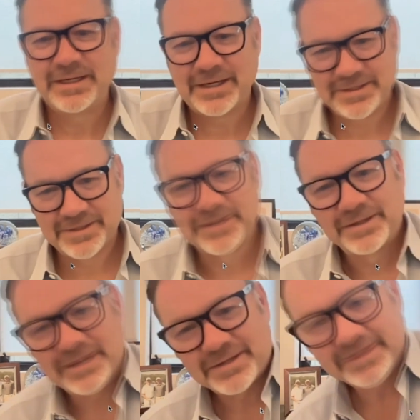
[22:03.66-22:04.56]
Excellent.
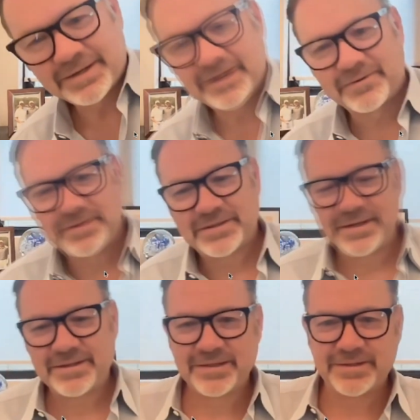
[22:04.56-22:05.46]
Yes, I would
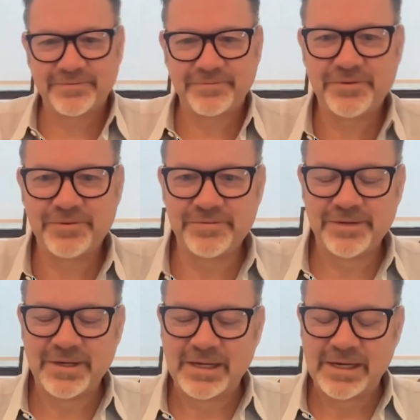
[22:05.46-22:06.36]
say that if you
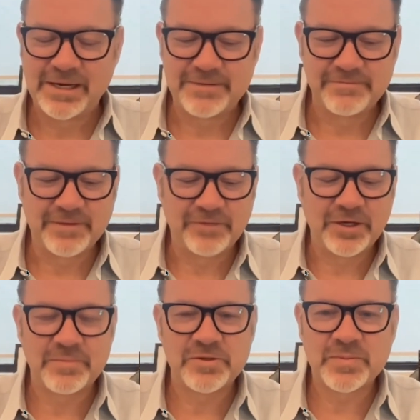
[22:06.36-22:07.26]
come
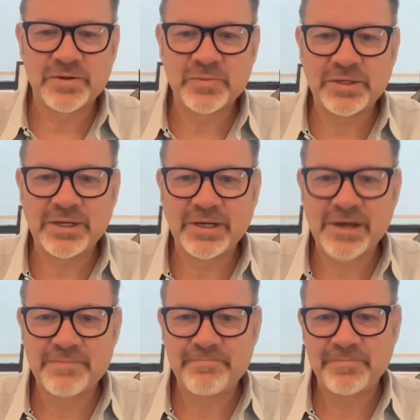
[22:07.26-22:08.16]
to smartsuite.com,